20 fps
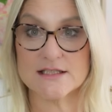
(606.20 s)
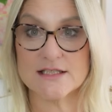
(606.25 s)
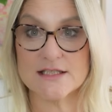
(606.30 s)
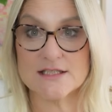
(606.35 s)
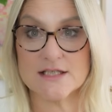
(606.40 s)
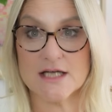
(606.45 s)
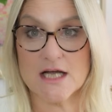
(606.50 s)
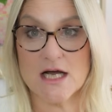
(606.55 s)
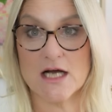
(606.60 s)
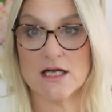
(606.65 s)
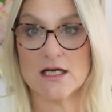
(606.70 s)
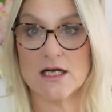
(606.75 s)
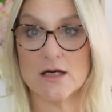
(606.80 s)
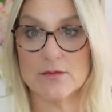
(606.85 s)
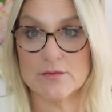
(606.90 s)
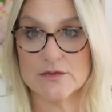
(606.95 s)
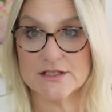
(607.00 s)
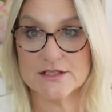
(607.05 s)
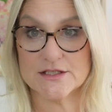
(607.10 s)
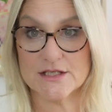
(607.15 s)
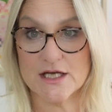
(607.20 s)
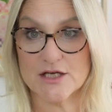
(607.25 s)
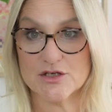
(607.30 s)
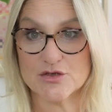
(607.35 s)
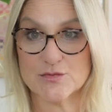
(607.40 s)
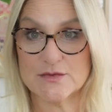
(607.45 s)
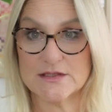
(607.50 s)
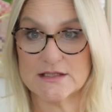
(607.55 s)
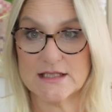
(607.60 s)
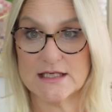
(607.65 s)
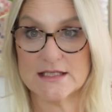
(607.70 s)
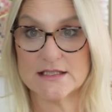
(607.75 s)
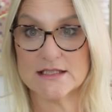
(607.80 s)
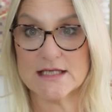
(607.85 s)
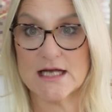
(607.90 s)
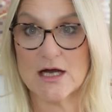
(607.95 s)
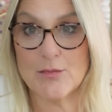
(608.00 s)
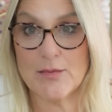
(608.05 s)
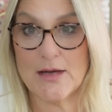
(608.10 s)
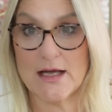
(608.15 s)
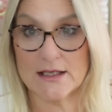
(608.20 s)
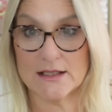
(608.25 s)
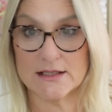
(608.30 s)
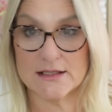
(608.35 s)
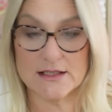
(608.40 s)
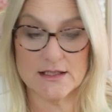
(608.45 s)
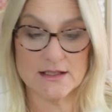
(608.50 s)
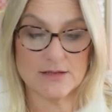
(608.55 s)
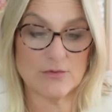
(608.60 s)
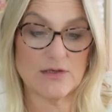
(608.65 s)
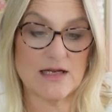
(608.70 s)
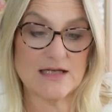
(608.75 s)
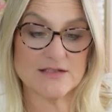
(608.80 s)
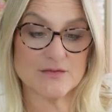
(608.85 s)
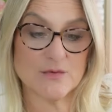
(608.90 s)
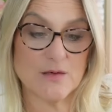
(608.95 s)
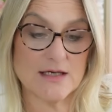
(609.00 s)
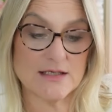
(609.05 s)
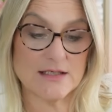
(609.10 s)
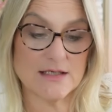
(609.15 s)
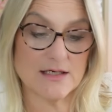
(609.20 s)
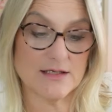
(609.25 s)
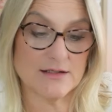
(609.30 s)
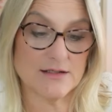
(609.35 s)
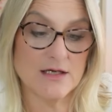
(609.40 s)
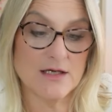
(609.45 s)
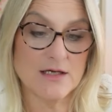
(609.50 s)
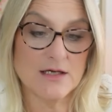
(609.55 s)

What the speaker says: Titicaca, which is 100% alpaca lace weight yarn.